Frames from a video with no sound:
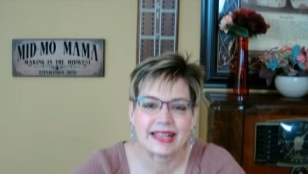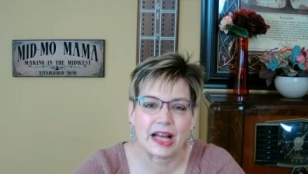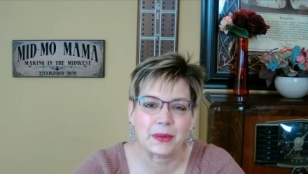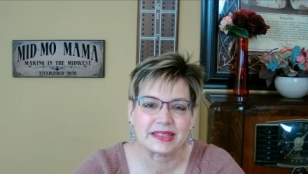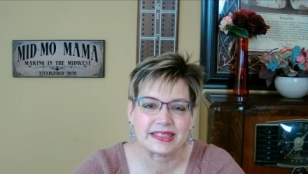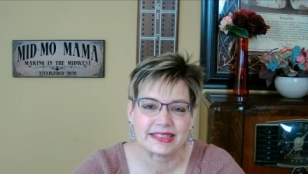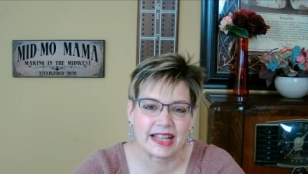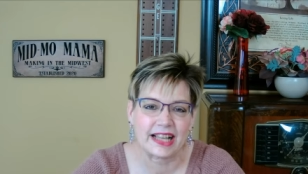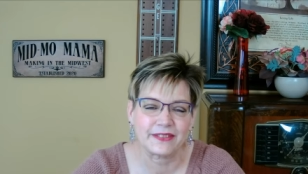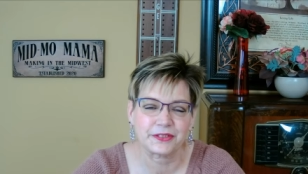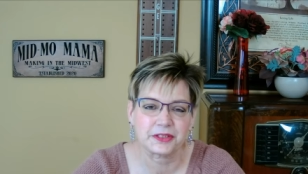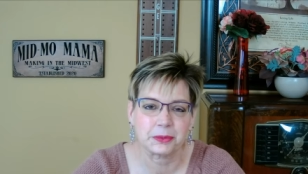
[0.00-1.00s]
now it's
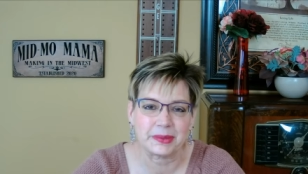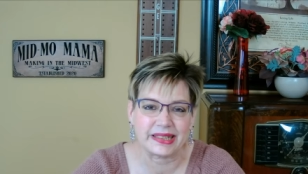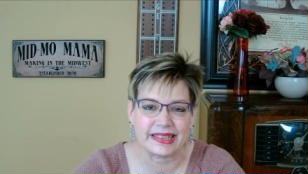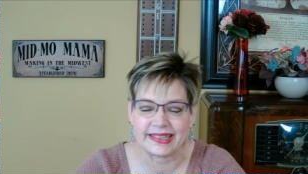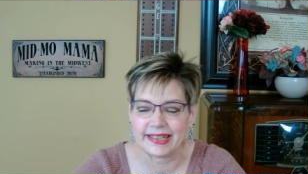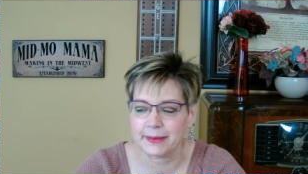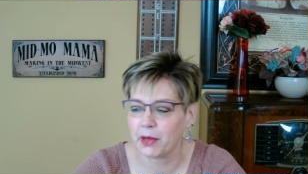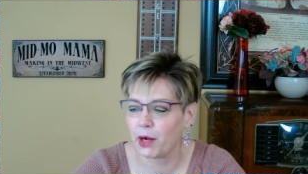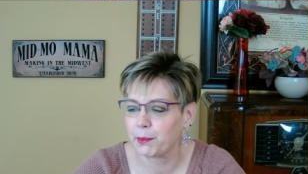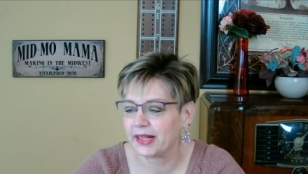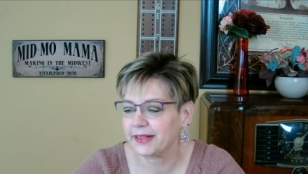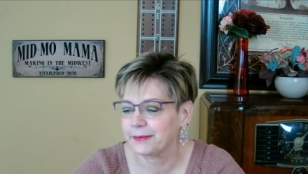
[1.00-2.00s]
time for Media
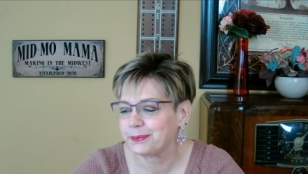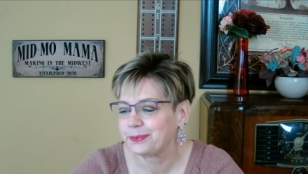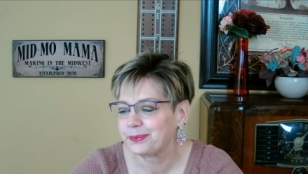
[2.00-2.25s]
Mama.